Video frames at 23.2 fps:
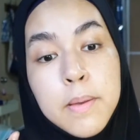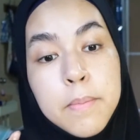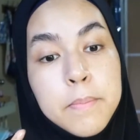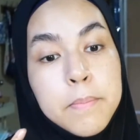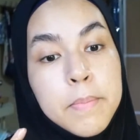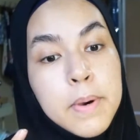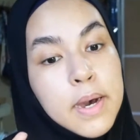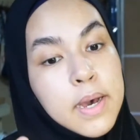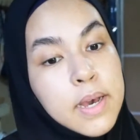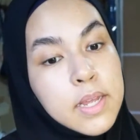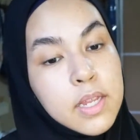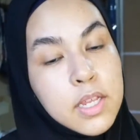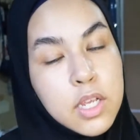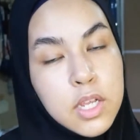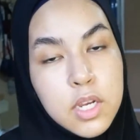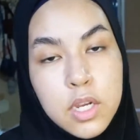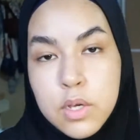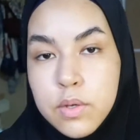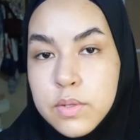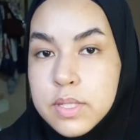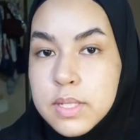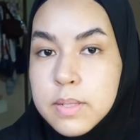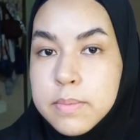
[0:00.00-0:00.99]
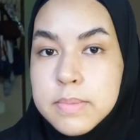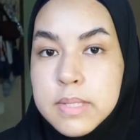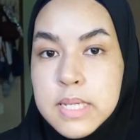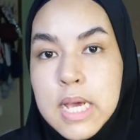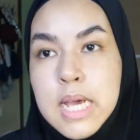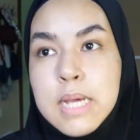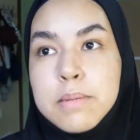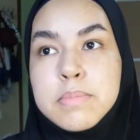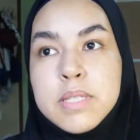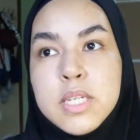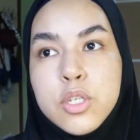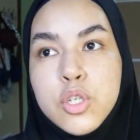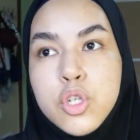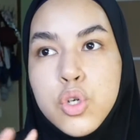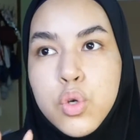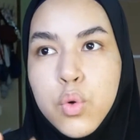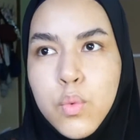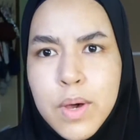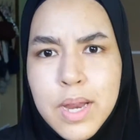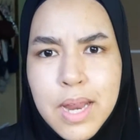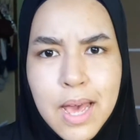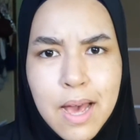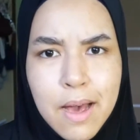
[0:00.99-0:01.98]
but you know, sometimes I do
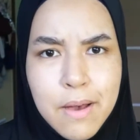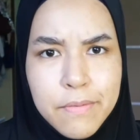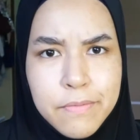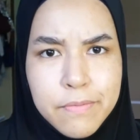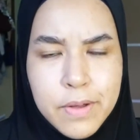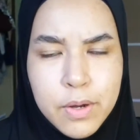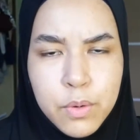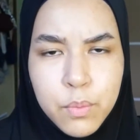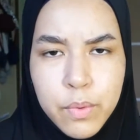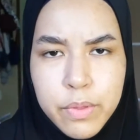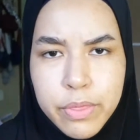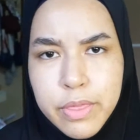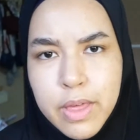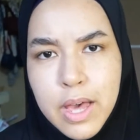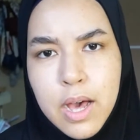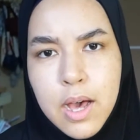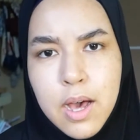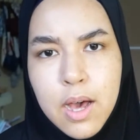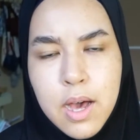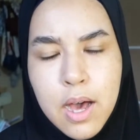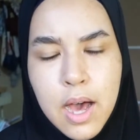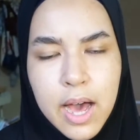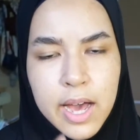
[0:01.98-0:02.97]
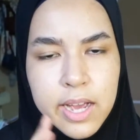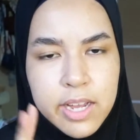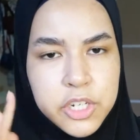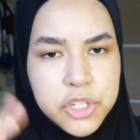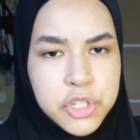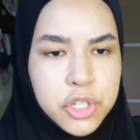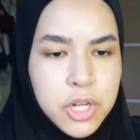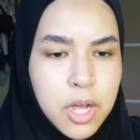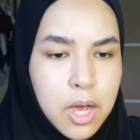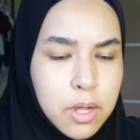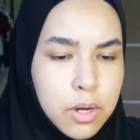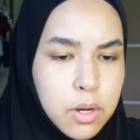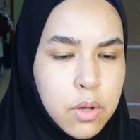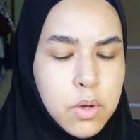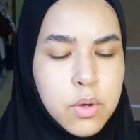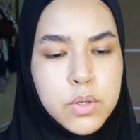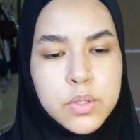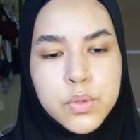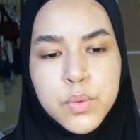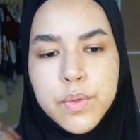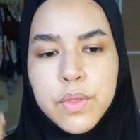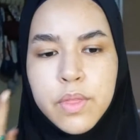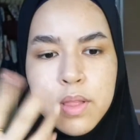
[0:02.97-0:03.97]
want to have fun with
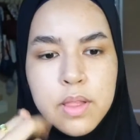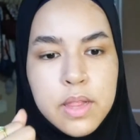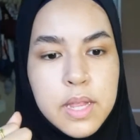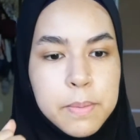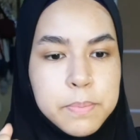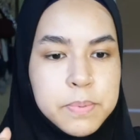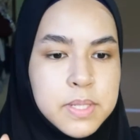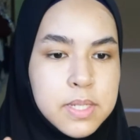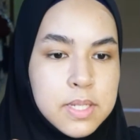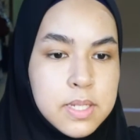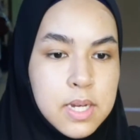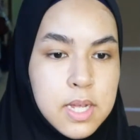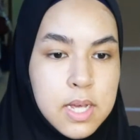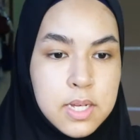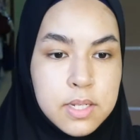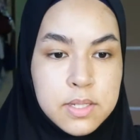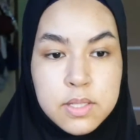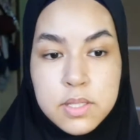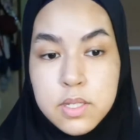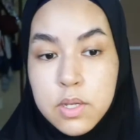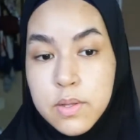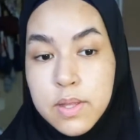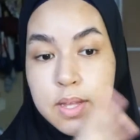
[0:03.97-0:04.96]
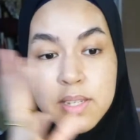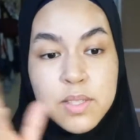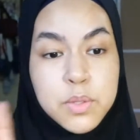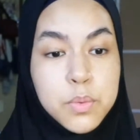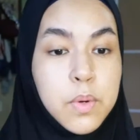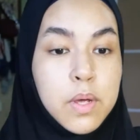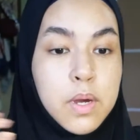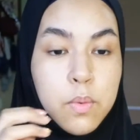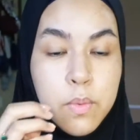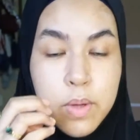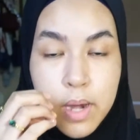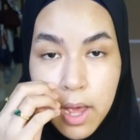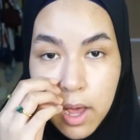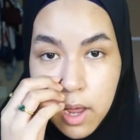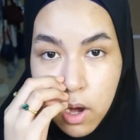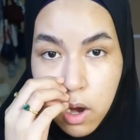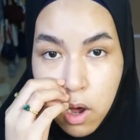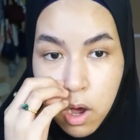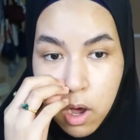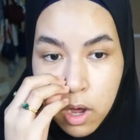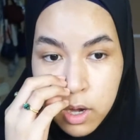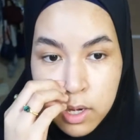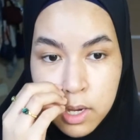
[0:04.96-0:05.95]
eyeshadows, with lipsticks, so that's what I would add
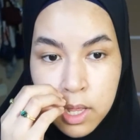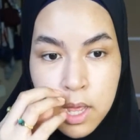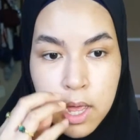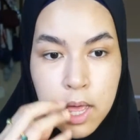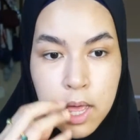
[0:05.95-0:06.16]
on.